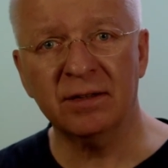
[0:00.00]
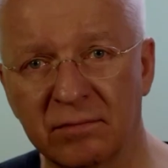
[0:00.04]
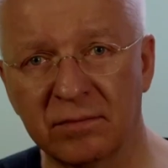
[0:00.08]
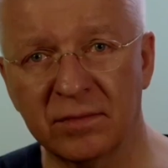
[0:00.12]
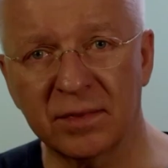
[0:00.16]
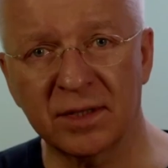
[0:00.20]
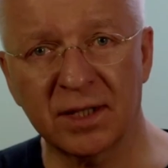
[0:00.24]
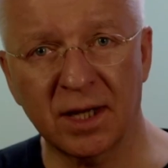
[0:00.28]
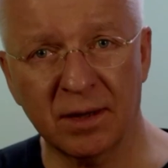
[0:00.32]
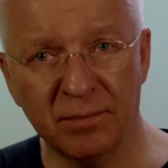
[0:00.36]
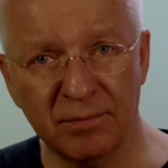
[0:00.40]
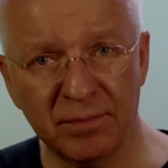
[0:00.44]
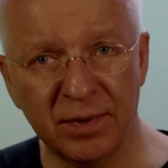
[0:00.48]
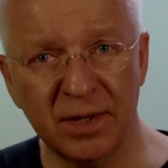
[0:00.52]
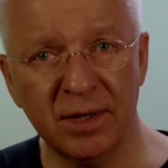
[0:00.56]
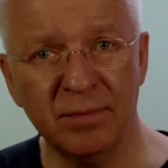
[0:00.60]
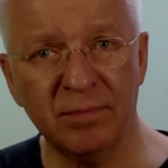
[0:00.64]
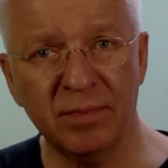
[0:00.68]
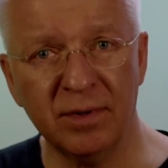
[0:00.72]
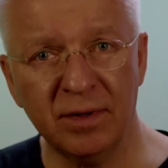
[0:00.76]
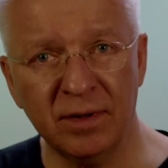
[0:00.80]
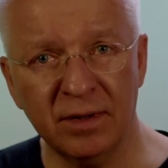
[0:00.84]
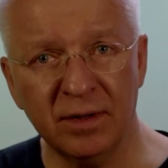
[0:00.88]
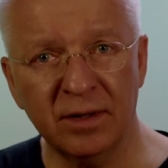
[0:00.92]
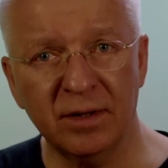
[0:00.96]
Some
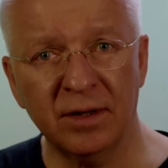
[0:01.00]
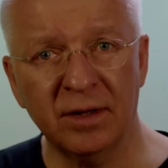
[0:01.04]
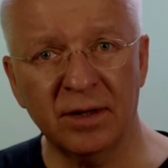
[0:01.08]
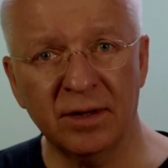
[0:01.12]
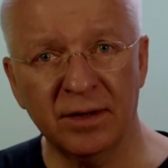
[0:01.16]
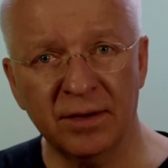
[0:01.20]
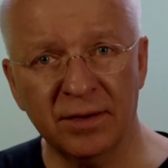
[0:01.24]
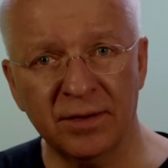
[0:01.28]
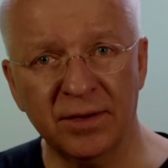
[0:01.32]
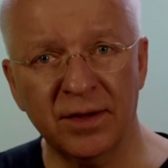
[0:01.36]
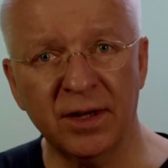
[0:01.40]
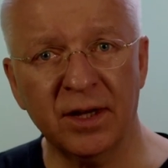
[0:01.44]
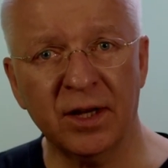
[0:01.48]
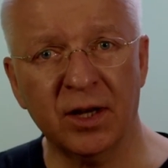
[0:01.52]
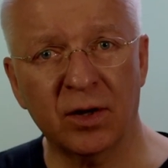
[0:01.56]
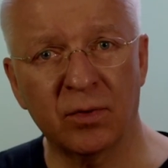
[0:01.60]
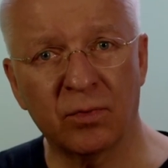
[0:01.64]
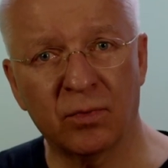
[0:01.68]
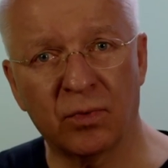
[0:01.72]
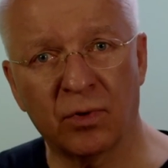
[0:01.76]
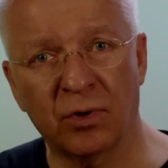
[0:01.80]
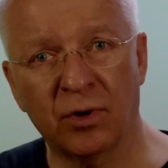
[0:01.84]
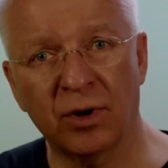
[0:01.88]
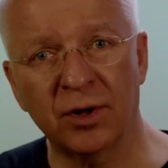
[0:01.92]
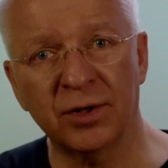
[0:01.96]
people, they
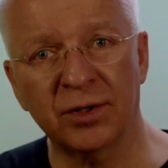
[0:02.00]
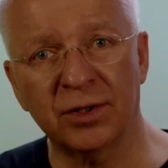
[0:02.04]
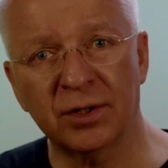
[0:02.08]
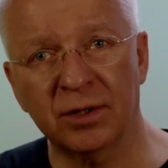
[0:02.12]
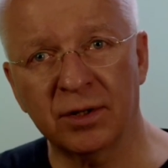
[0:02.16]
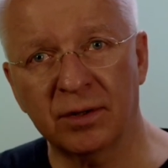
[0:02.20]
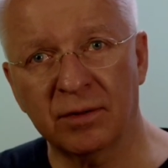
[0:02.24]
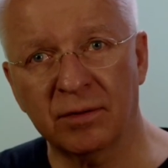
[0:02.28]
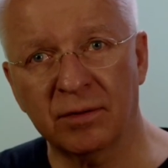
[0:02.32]
avoid